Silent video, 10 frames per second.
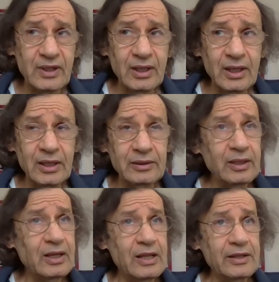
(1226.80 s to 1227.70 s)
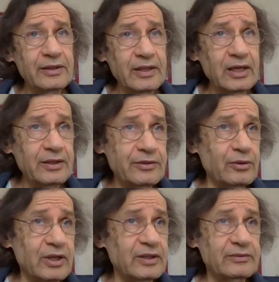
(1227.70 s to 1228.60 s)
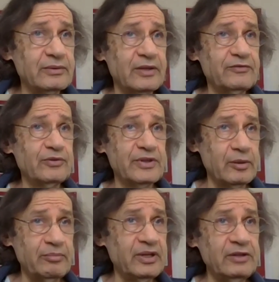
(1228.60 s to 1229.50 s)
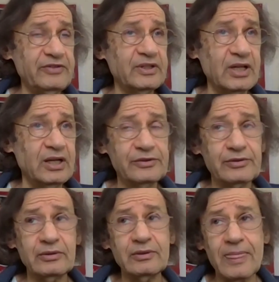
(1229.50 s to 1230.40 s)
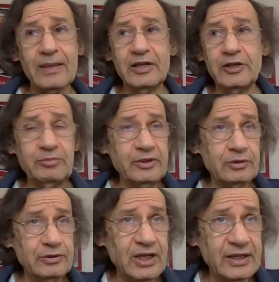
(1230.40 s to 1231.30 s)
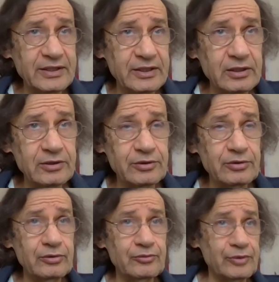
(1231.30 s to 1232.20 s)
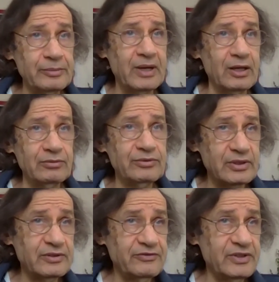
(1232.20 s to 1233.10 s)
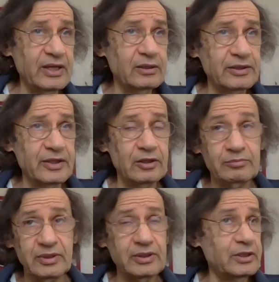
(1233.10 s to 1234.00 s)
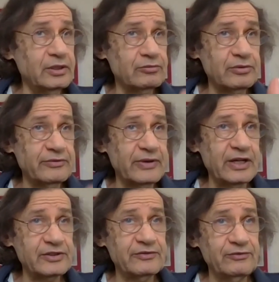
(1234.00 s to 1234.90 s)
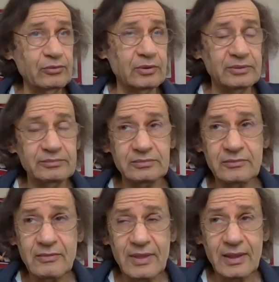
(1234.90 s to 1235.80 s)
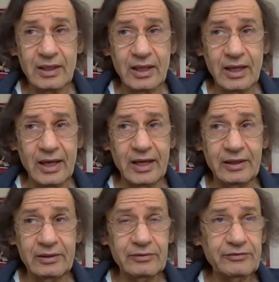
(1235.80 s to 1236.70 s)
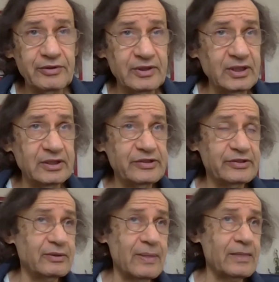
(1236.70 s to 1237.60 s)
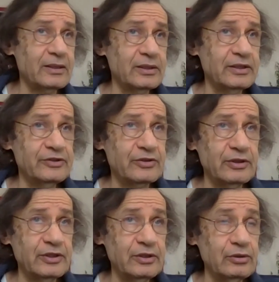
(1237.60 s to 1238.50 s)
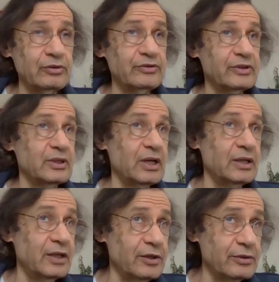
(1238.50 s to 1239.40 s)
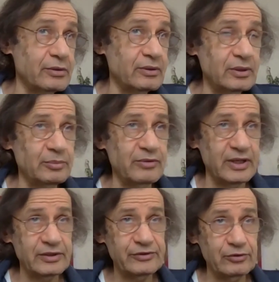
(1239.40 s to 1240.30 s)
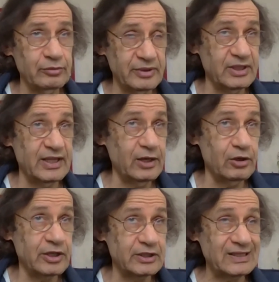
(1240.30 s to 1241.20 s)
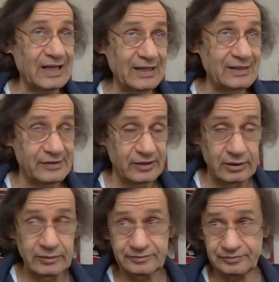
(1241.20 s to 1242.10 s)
and they thought that for their benefit concert, it'd be a good idea to remount Fidelio, but in a revised form. And for this, he's going to use another librettist, who will be Georg Treitsky,